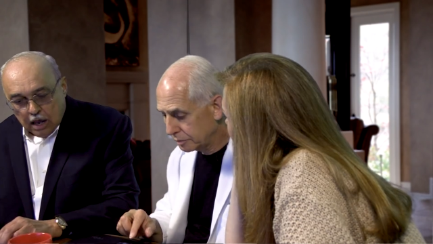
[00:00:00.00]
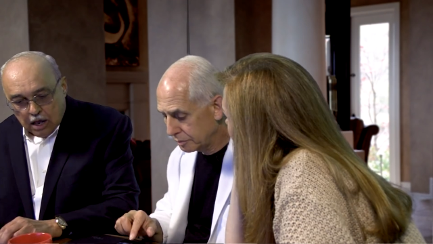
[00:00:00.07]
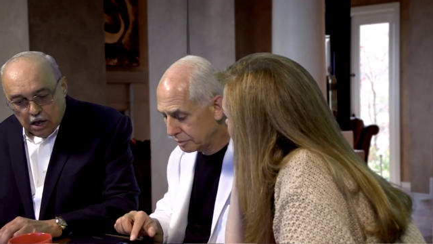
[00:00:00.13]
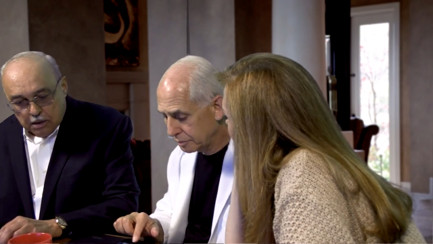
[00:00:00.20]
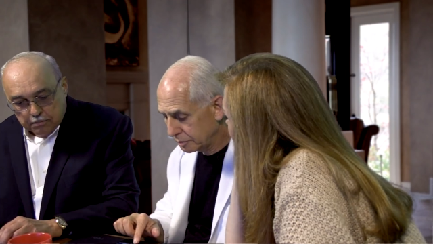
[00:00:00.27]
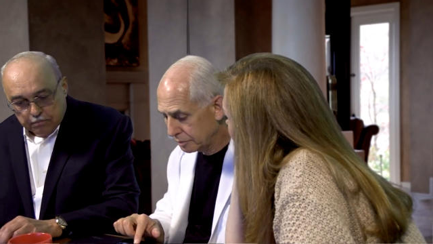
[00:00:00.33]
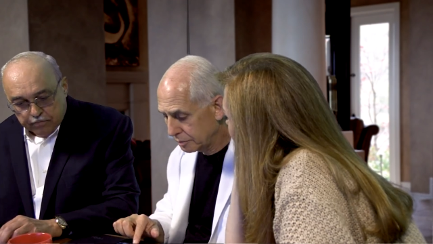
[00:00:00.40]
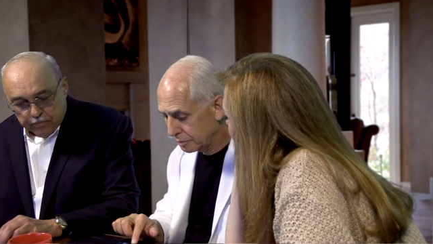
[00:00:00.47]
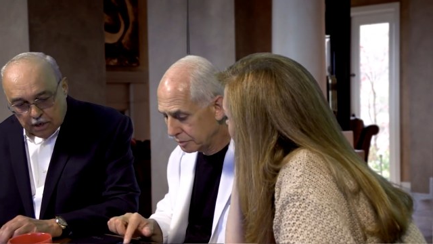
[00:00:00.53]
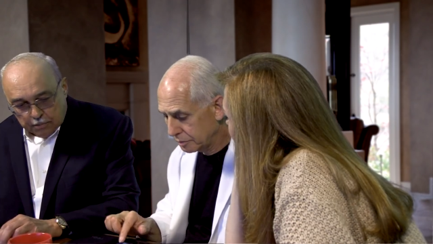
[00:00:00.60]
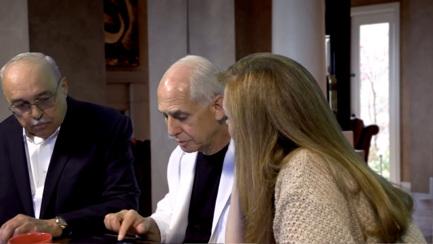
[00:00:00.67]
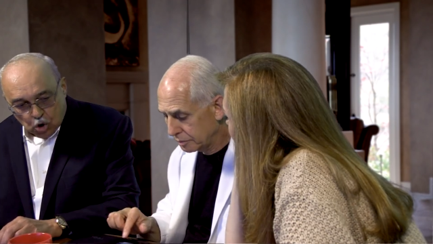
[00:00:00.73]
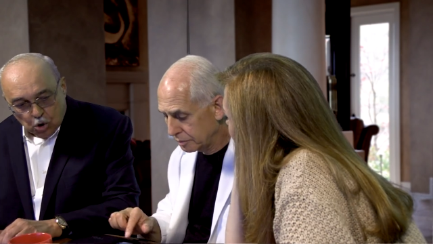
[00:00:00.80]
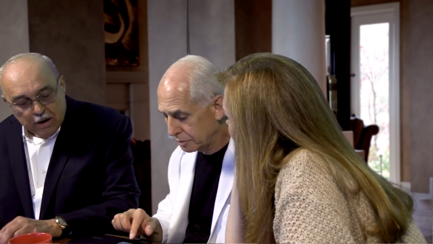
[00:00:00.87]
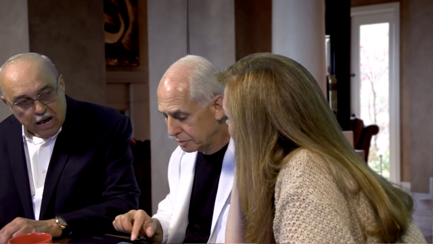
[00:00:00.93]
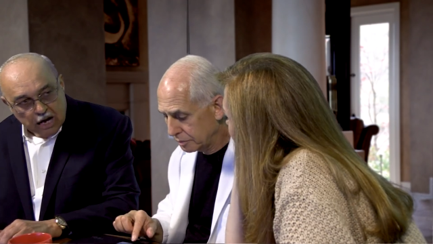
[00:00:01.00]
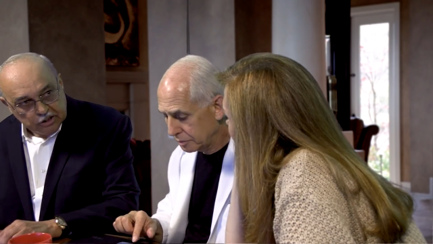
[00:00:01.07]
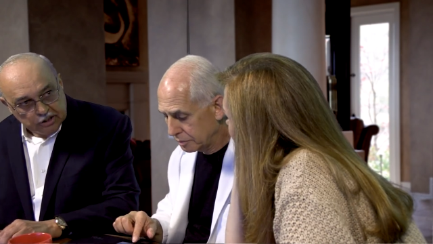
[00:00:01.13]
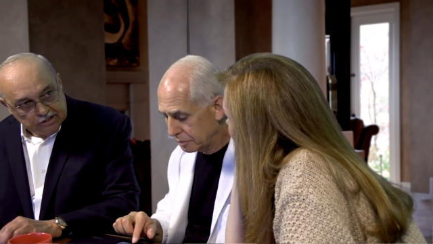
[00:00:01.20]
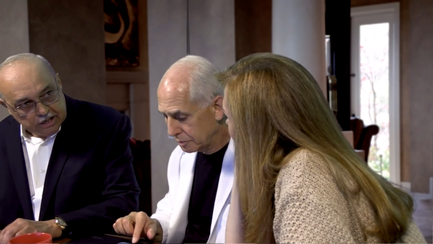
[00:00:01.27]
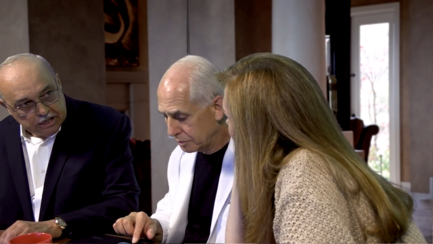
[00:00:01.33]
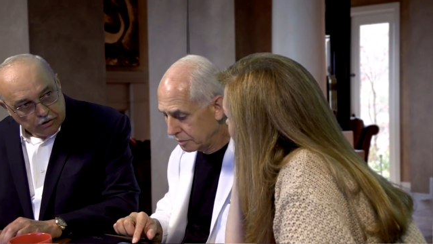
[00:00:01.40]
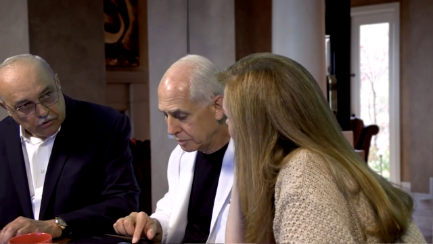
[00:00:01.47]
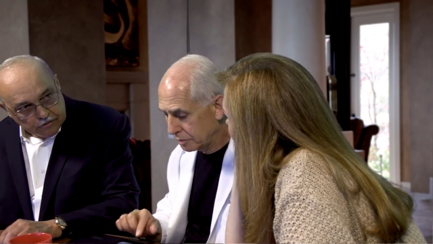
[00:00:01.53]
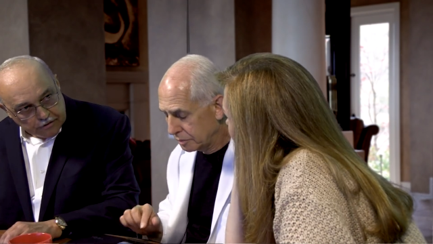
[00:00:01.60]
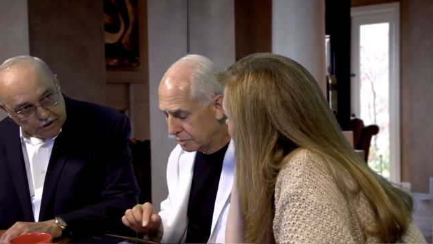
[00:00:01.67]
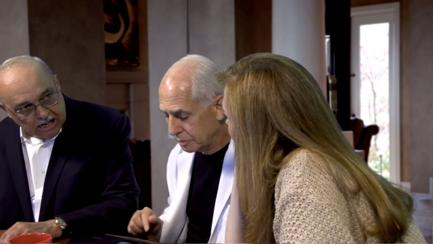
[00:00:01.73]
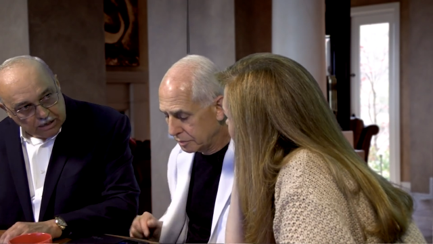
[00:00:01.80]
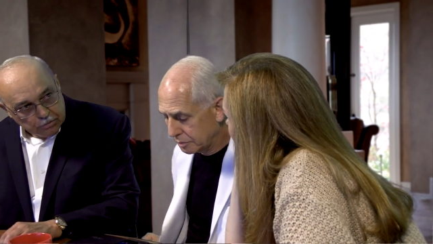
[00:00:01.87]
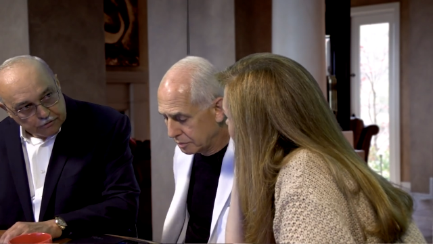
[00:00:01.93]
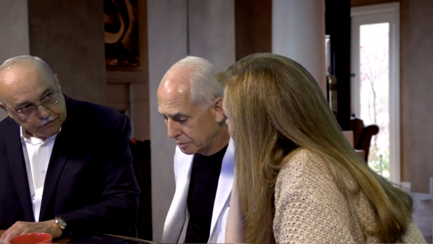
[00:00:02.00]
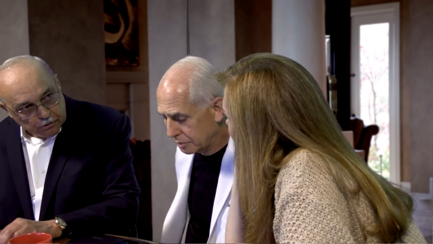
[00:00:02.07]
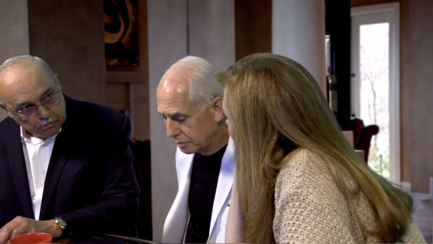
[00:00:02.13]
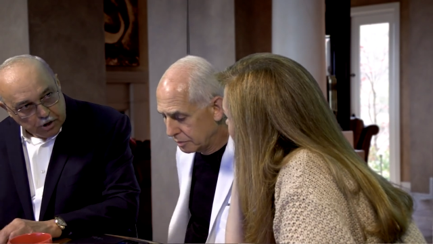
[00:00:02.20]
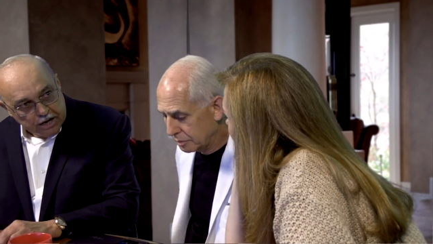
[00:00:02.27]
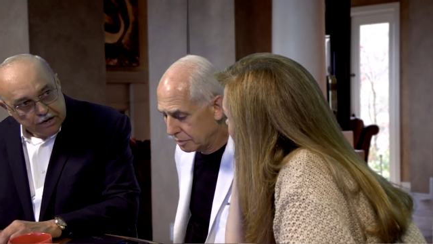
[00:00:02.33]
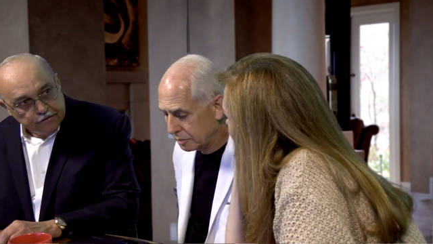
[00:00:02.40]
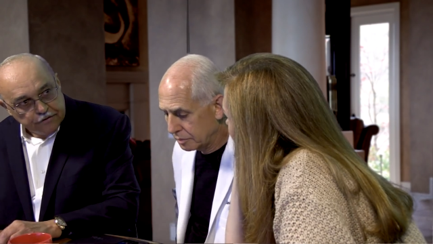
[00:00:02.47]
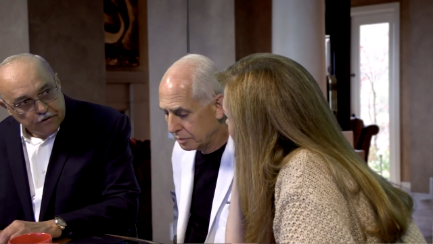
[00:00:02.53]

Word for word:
Speaker 1: probiotics that are available for brain